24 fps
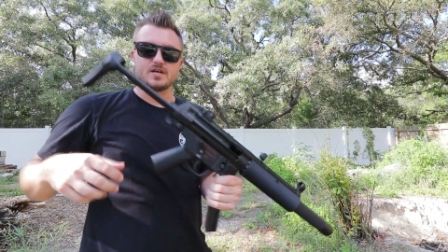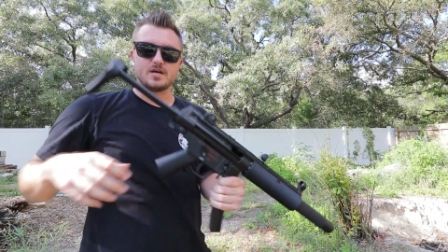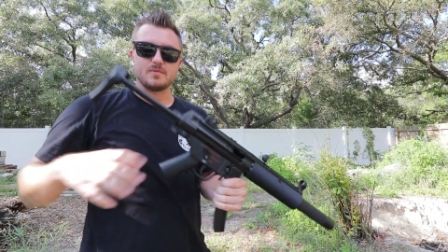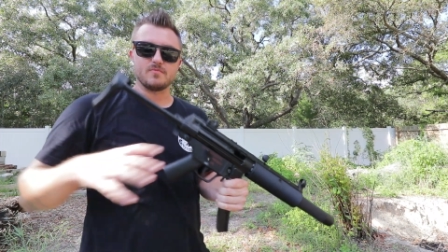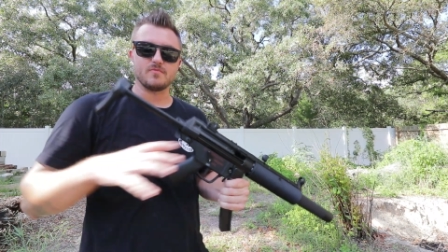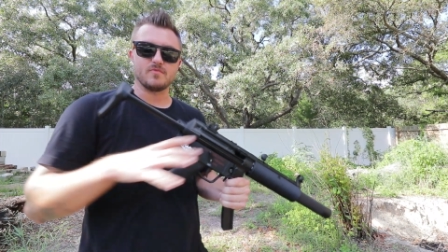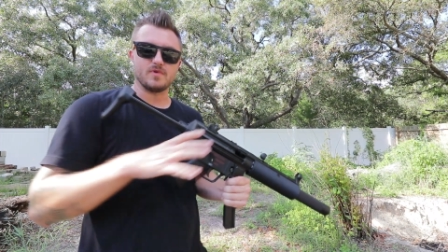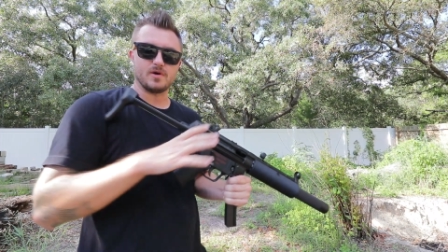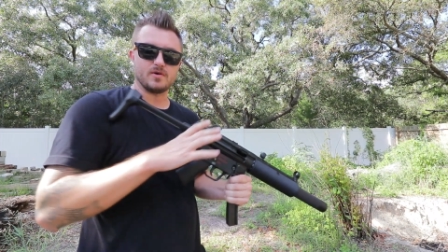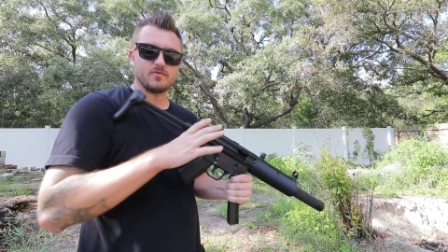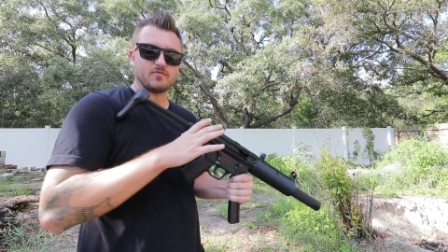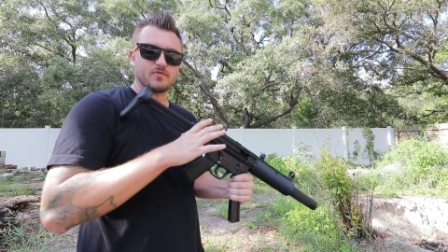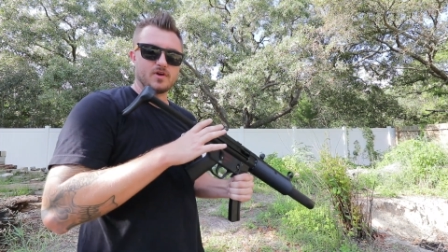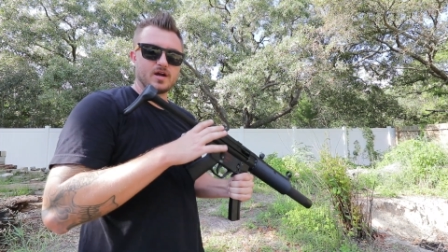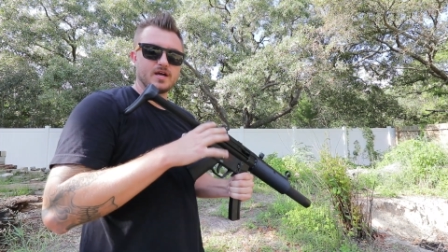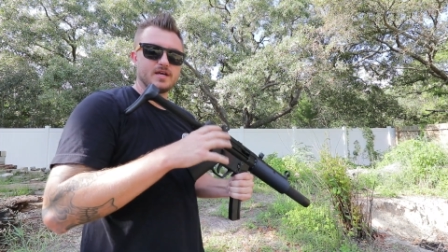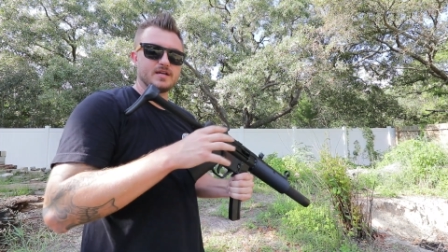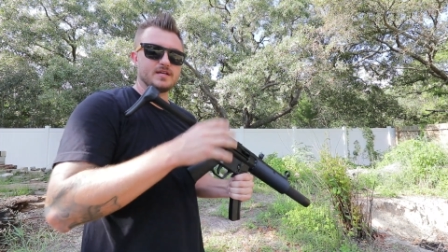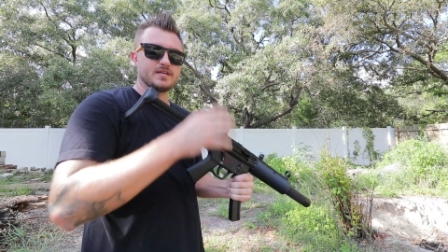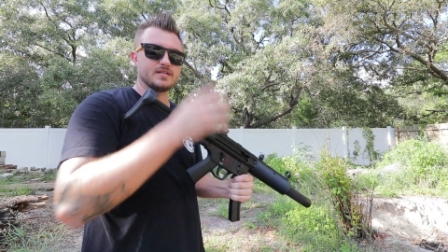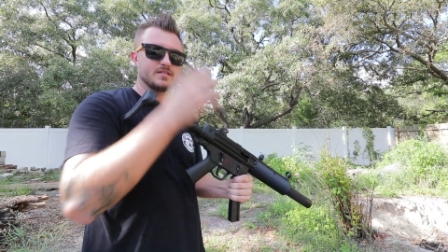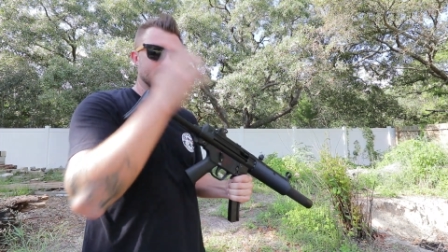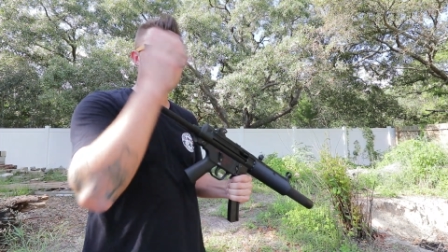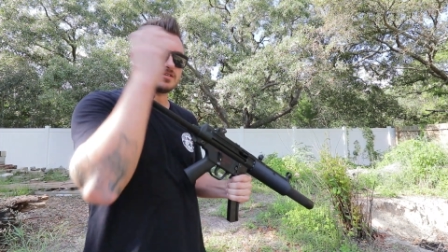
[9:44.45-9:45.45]
I'm a
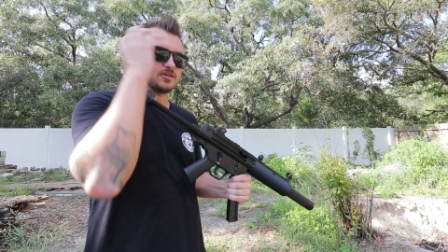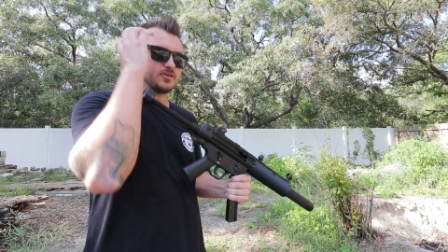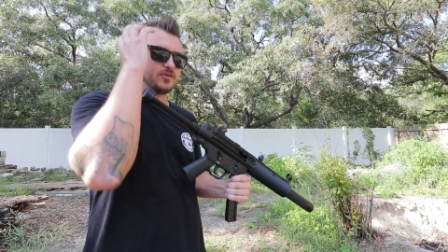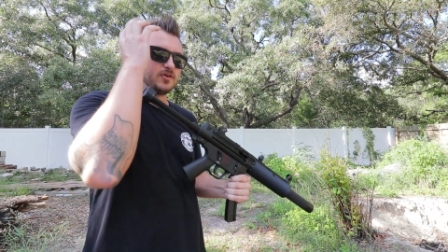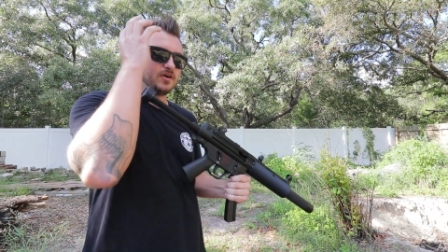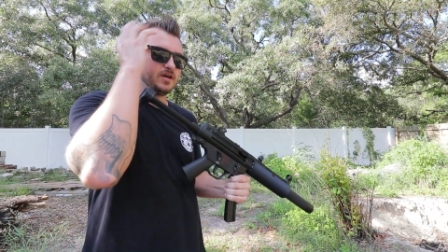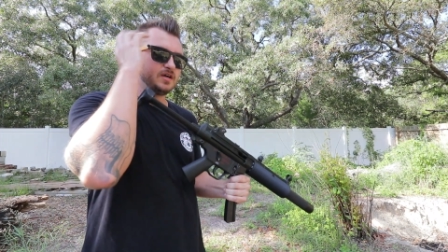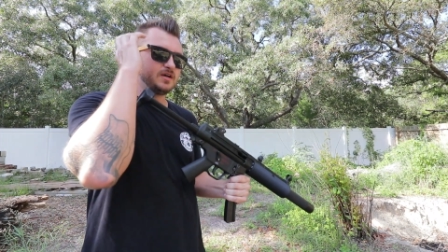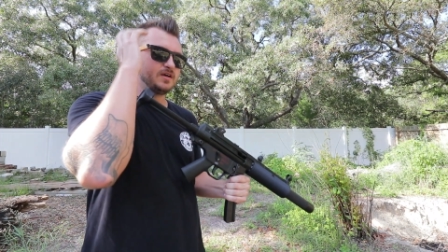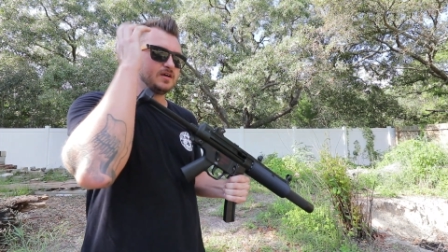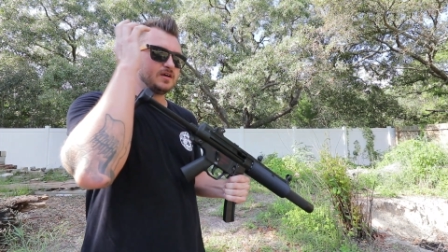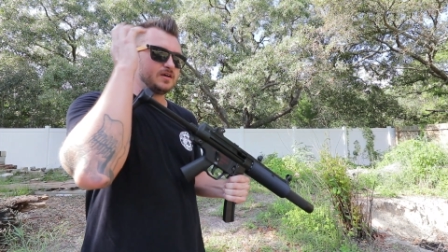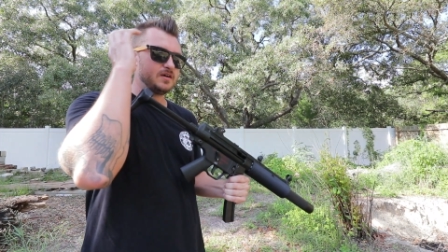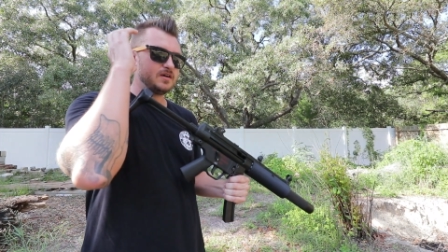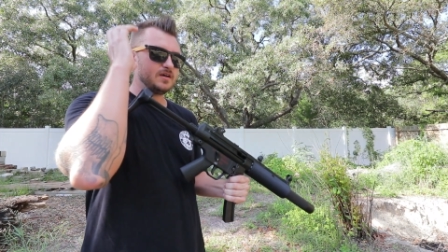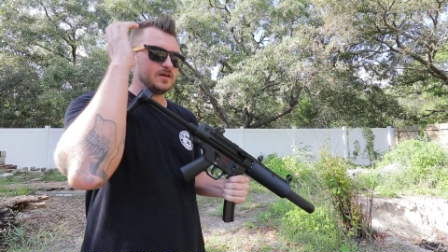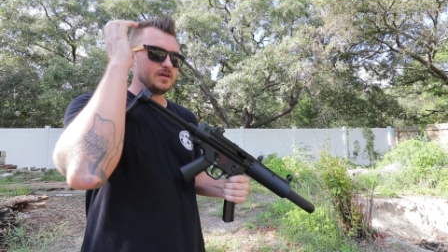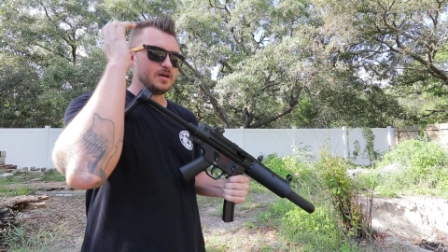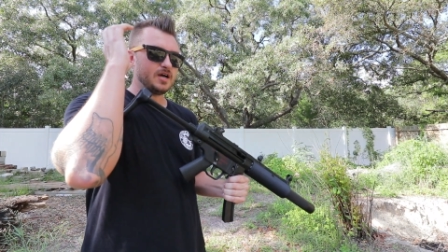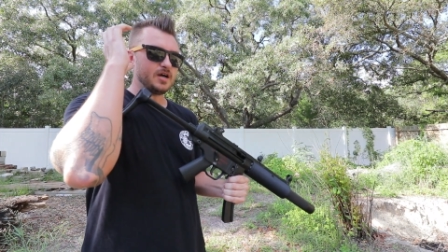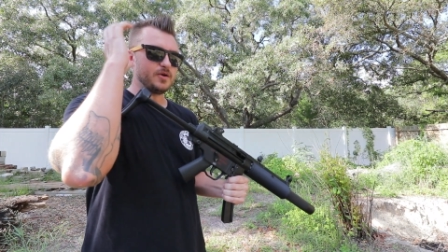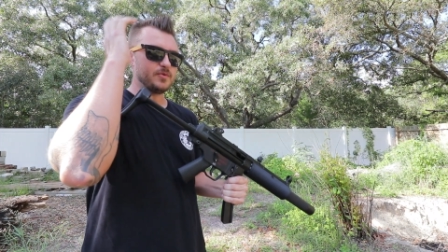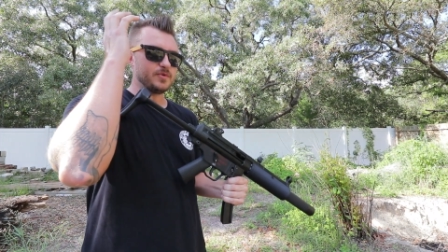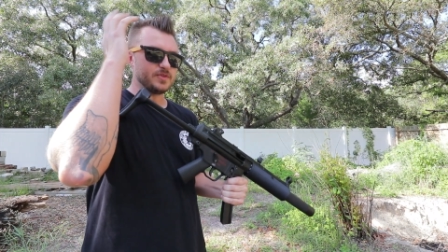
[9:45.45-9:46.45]
righty, so
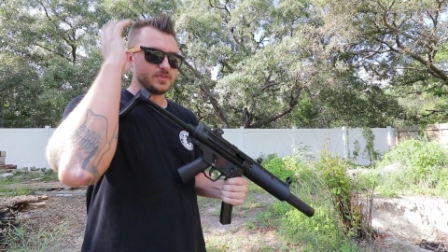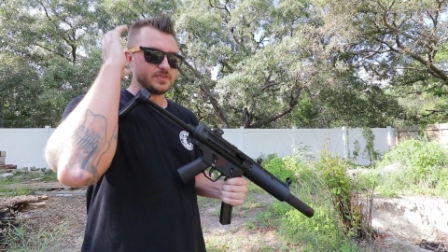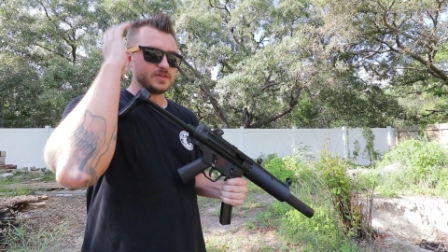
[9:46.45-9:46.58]
I would